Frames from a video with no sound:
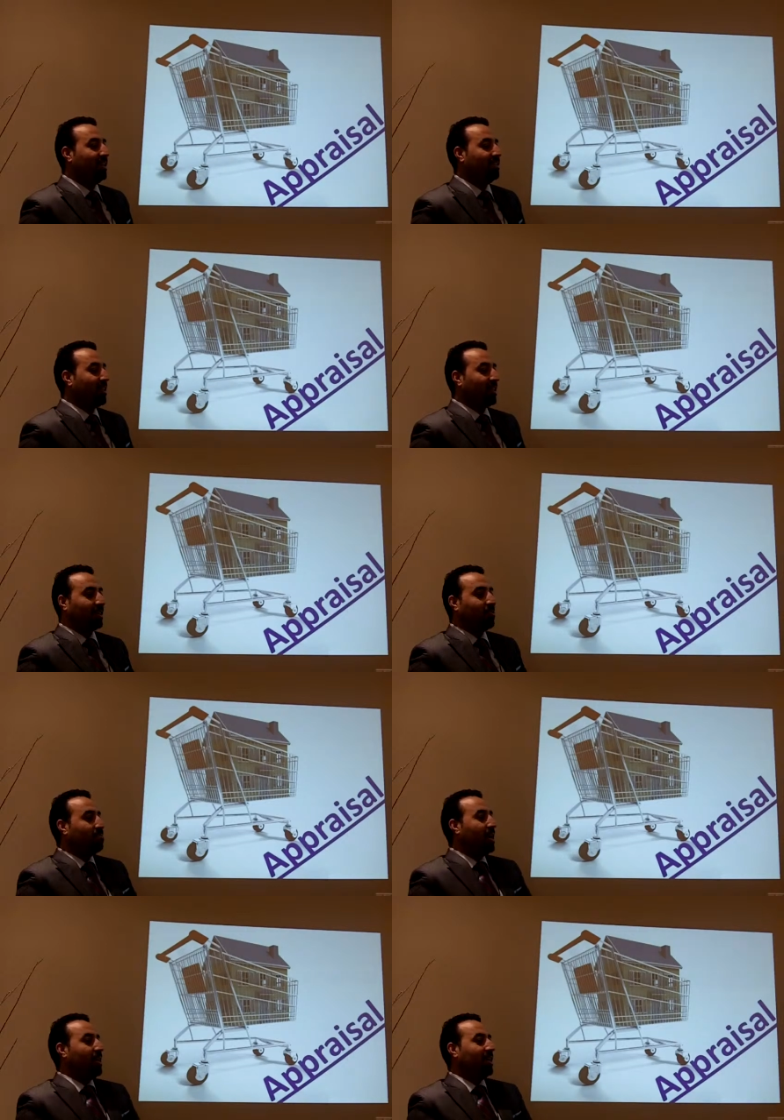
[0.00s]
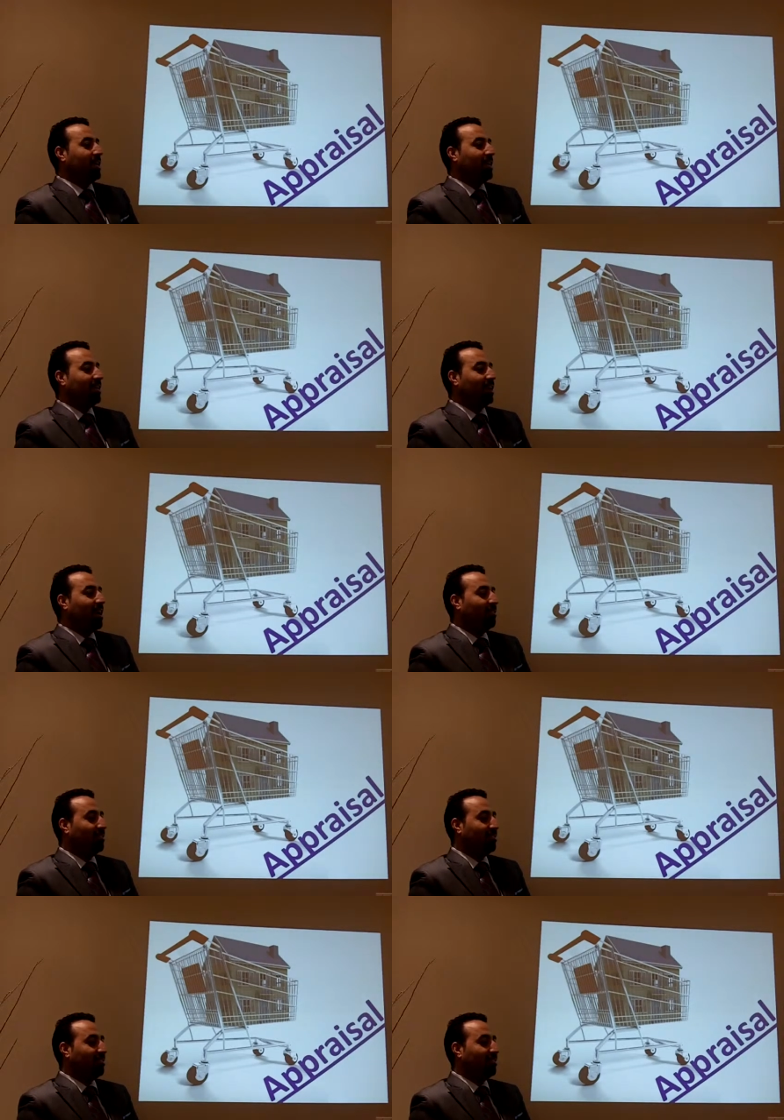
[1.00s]
it's like them buying another
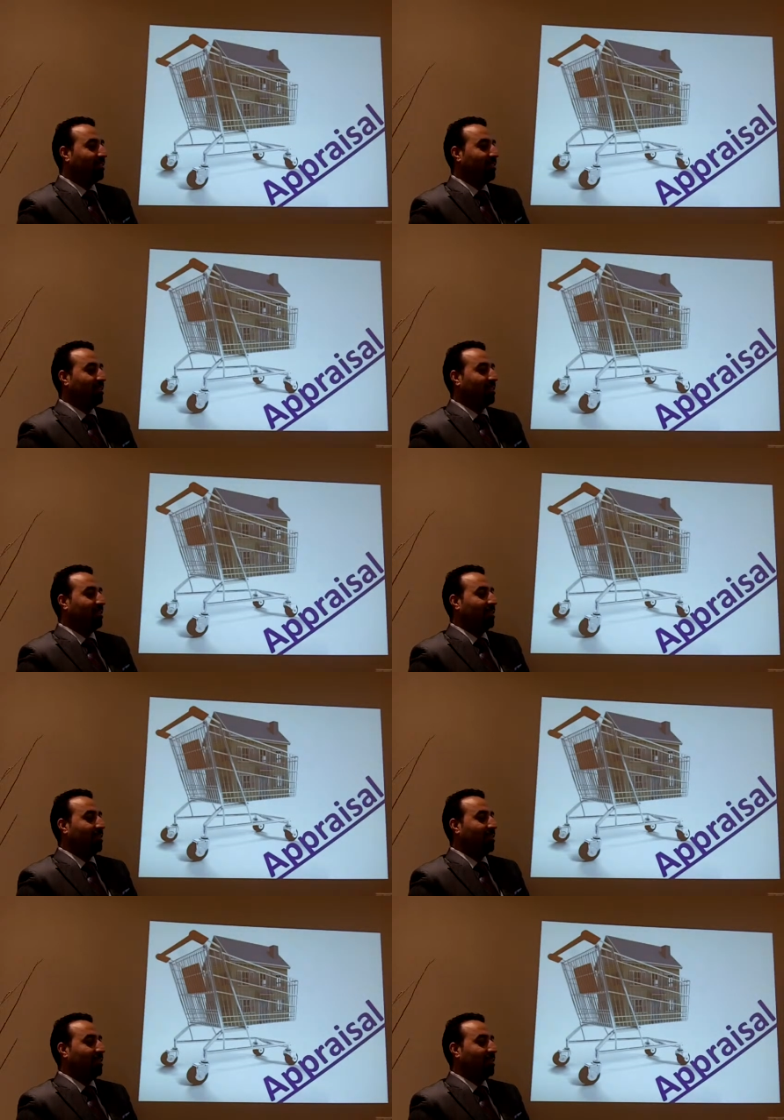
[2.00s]
house yeah.